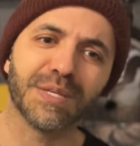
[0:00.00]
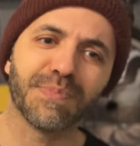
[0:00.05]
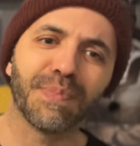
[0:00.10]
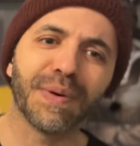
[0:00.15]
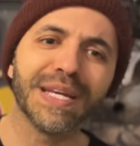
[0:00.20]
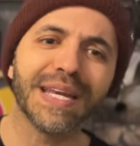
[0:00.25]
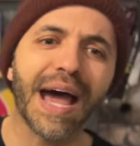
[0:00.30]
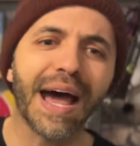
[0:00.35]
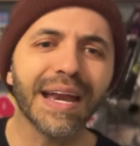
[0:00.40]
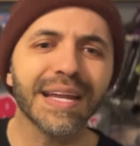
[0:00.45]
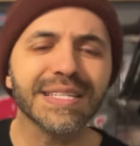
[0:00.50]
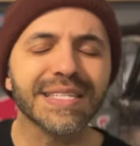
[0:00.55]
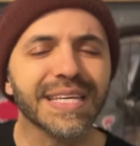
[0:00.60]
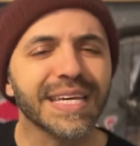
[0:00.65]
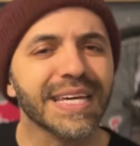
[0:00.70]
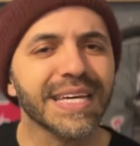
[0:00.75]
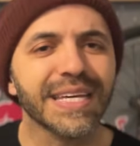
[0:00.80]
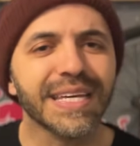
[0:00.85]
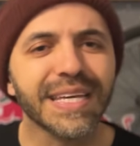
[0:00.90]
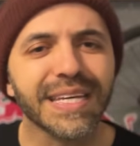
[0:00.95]
but not as
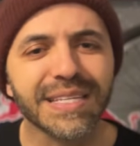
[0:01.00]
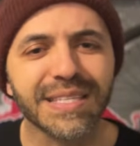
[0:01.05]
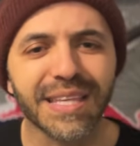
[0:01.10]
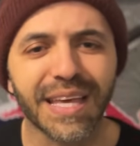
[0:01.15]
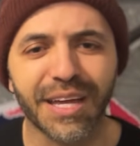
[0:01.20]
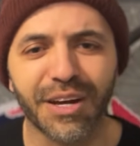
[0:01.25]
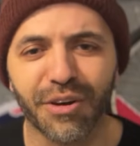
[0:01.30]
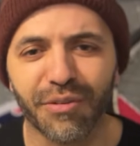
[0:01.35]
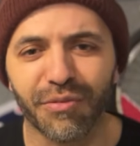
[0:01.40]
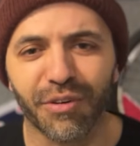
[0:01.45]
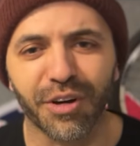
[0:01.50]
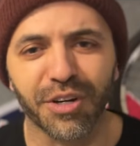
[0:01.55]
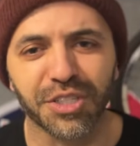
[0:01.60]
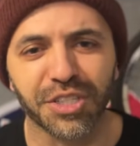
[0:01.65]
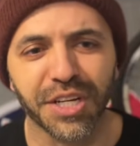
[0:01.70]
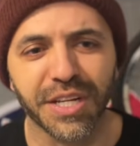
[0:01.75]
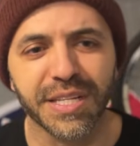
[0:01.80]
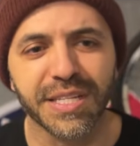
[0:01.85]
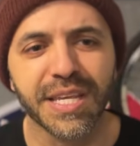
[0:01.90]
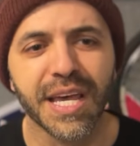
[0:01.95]
kinky as later
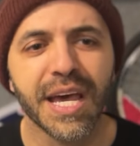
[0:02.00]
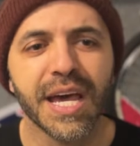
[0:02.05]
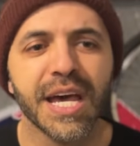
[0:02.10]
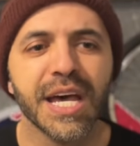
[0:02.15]
versions.